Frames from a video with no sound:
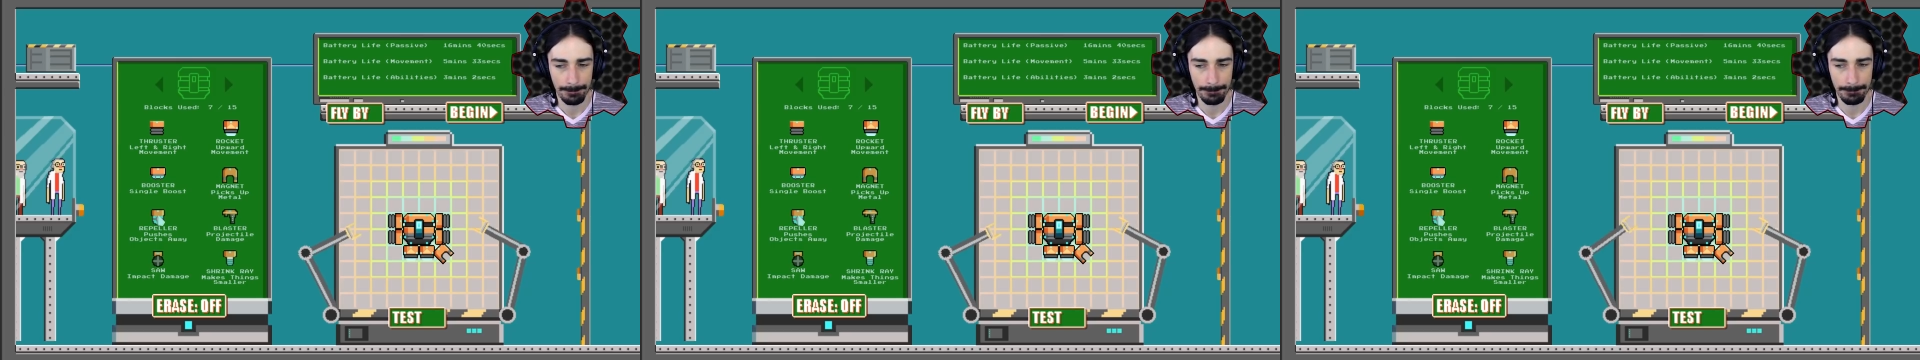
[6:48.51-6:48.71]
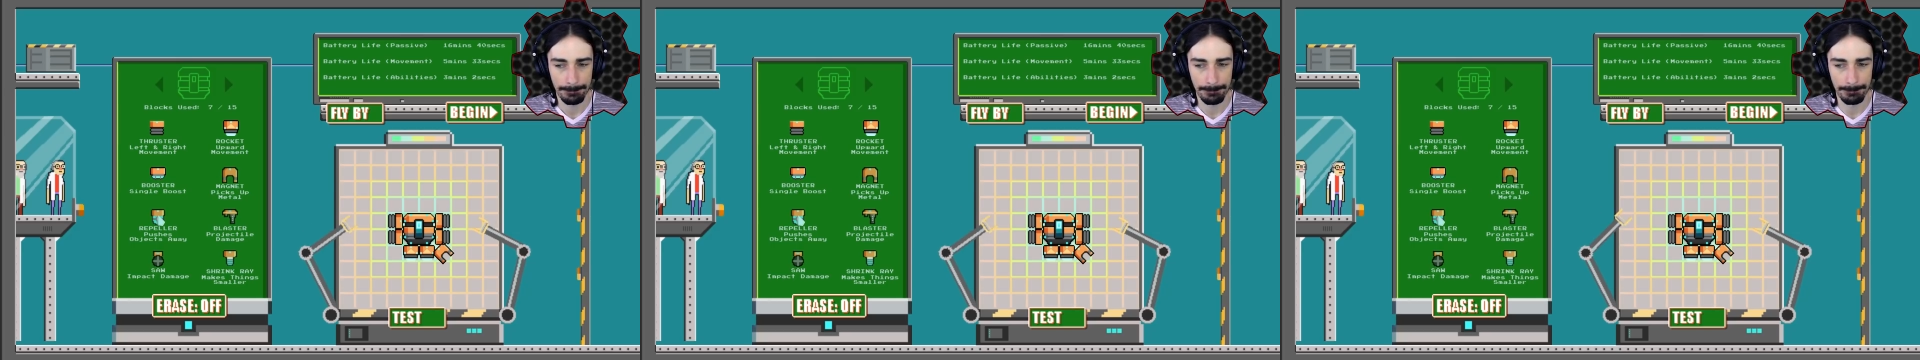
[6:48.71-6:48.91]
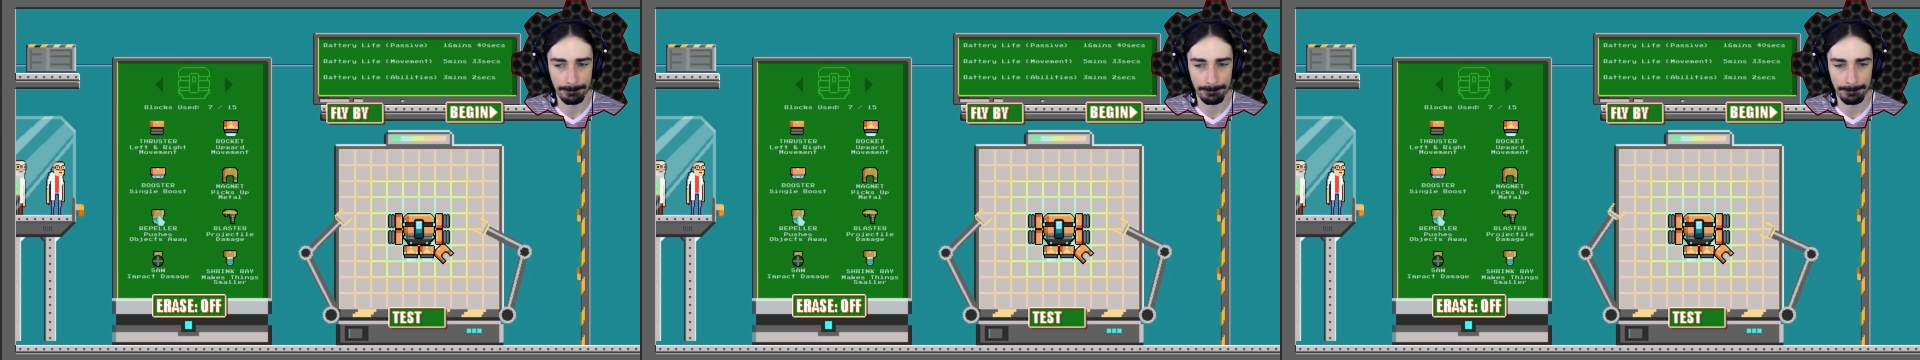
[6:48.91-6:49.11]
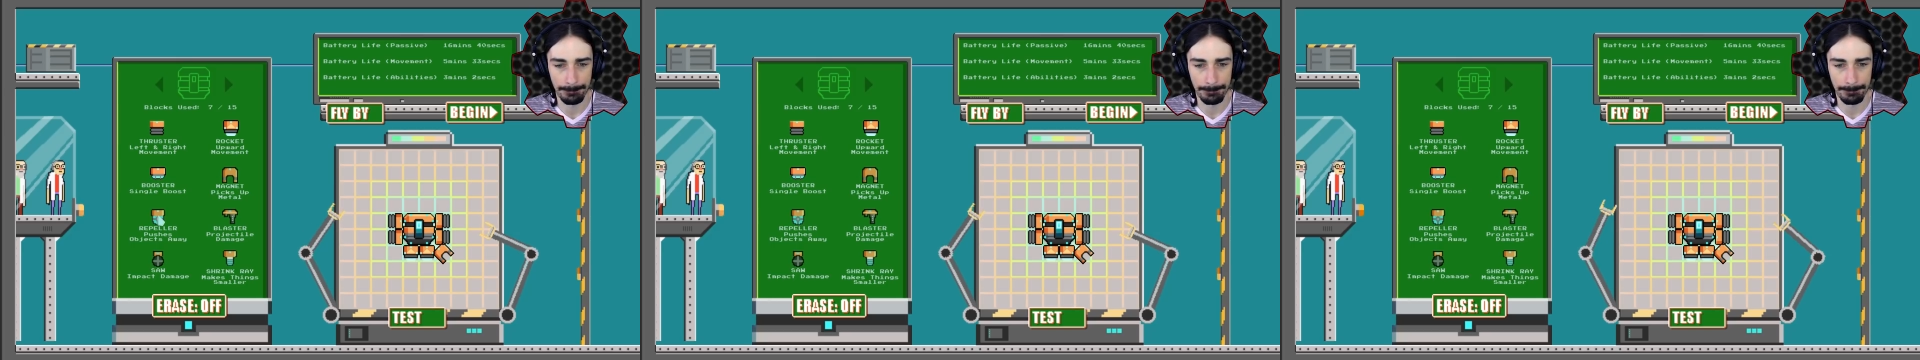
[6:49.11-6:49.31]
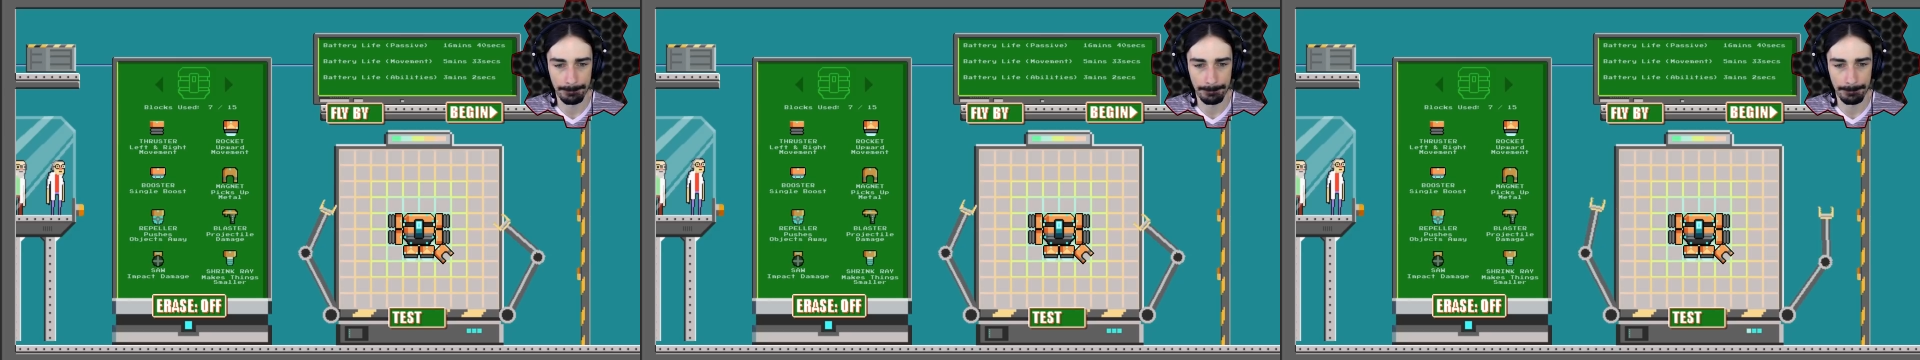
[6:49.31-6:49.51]

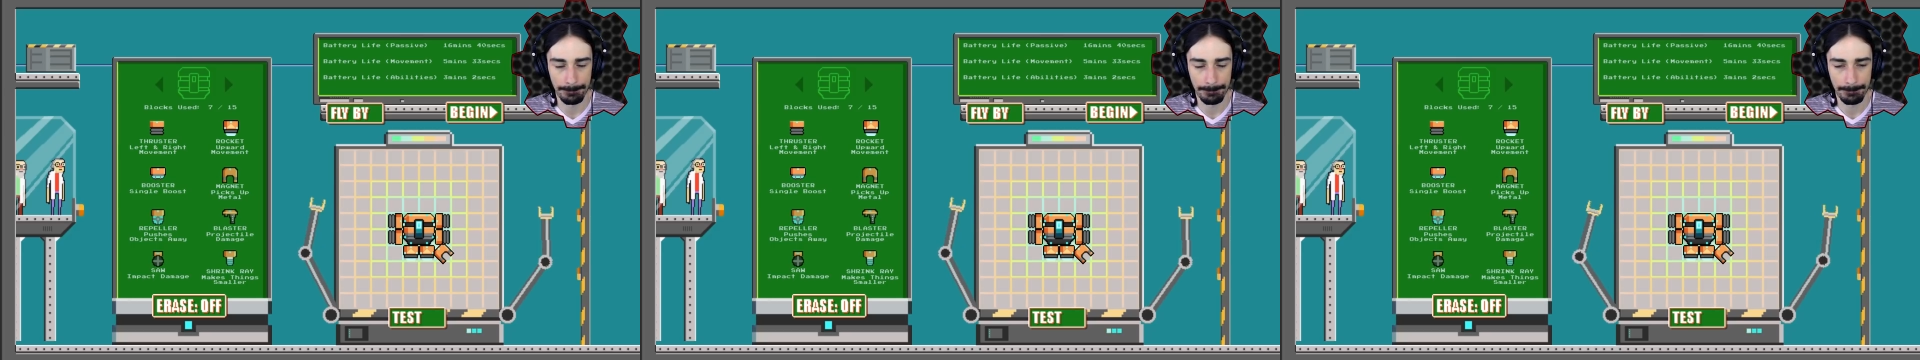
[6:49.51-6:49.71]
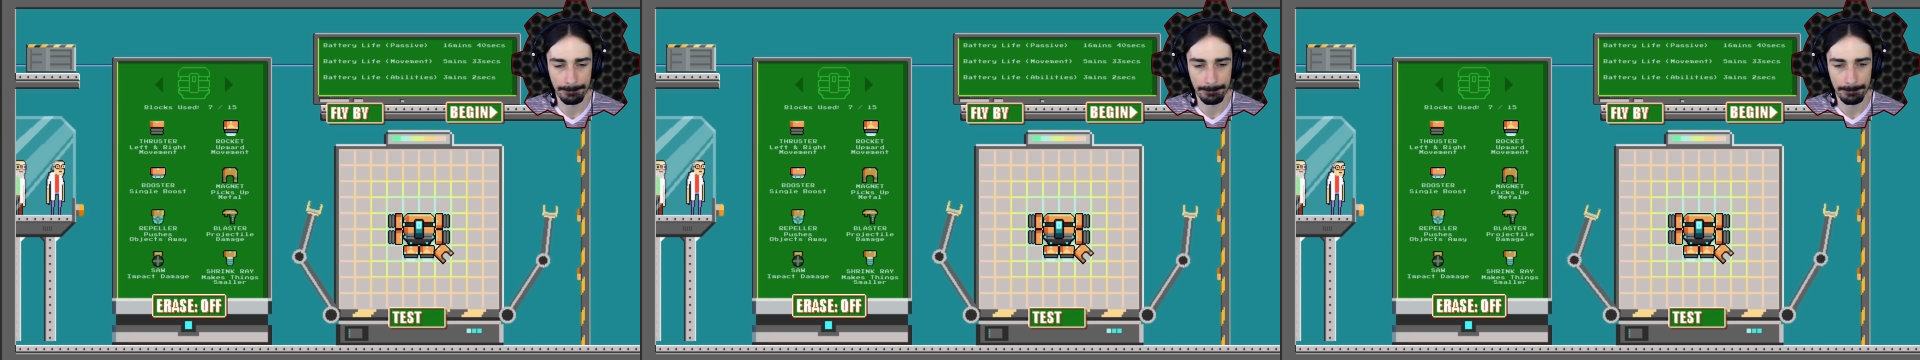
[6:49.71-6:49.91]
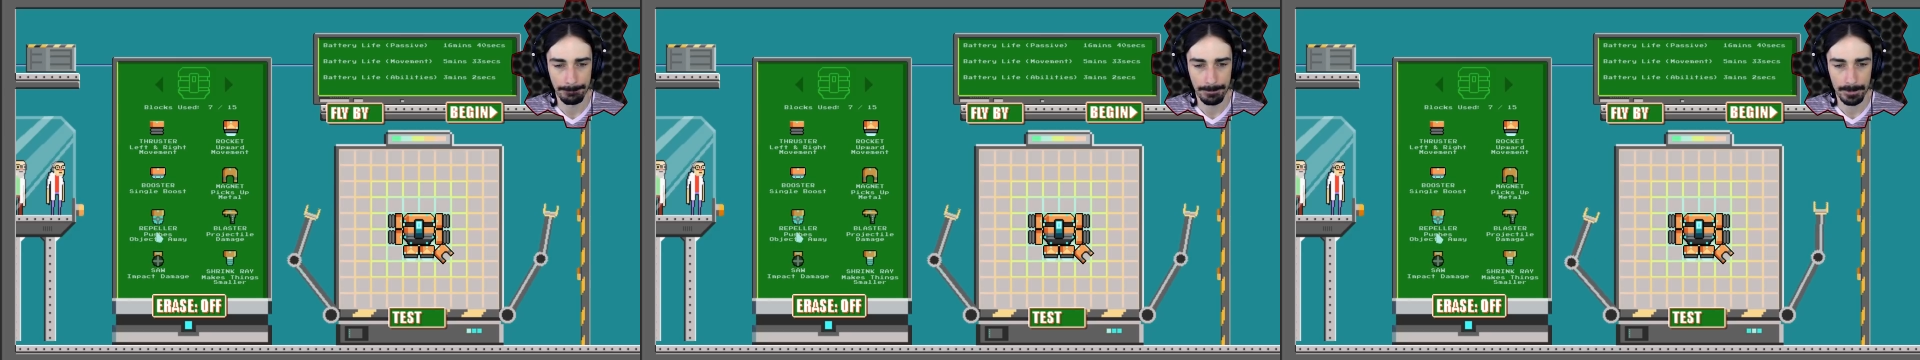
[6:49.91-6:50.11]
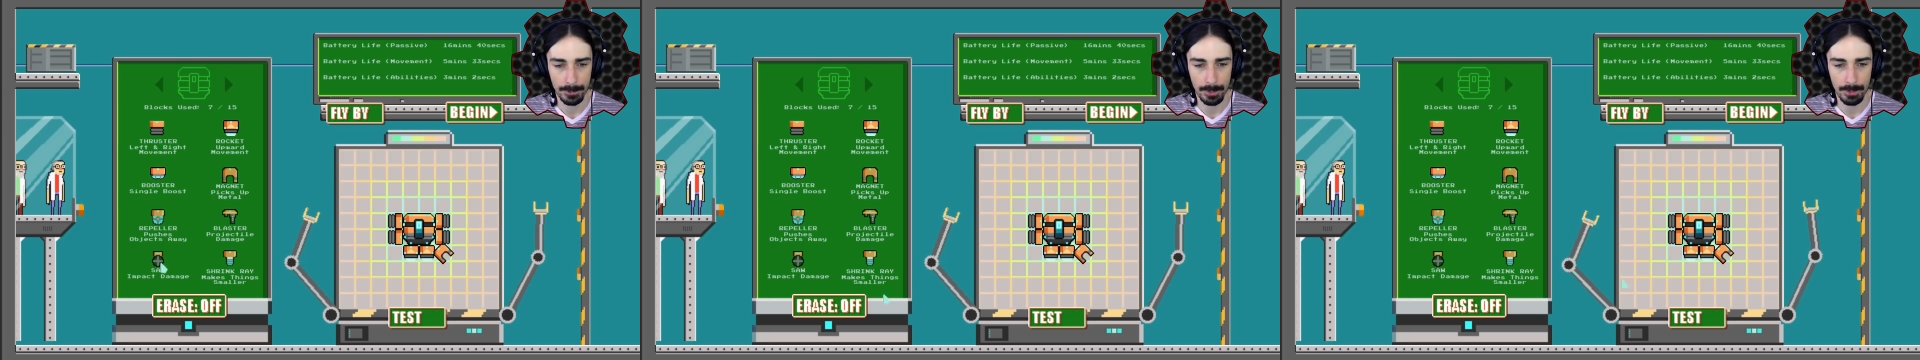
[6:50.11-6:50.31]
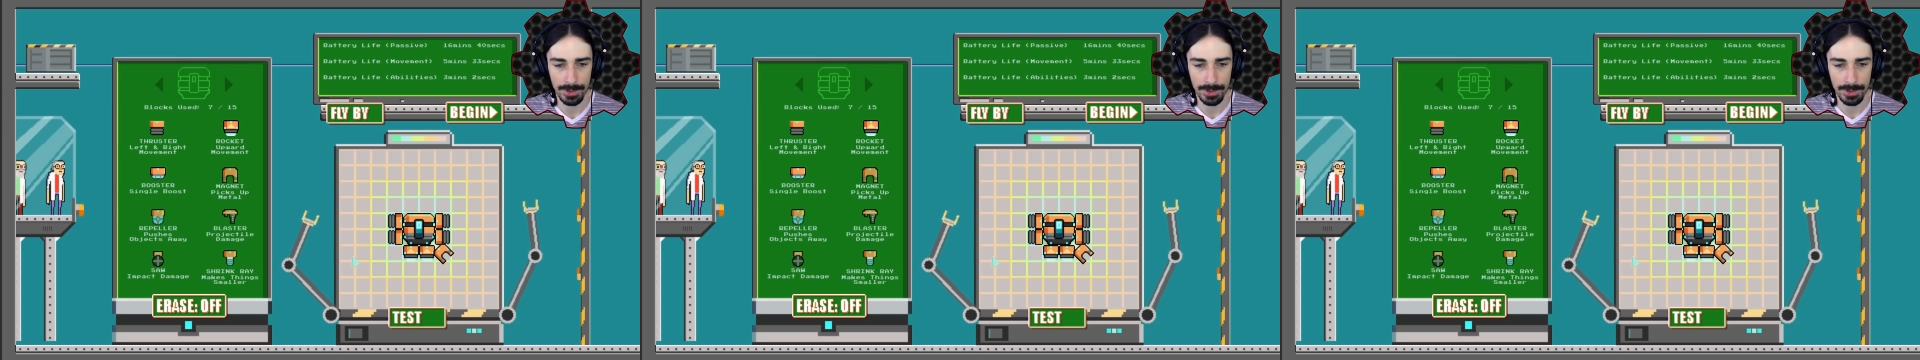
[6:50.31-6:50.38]
Hmm. We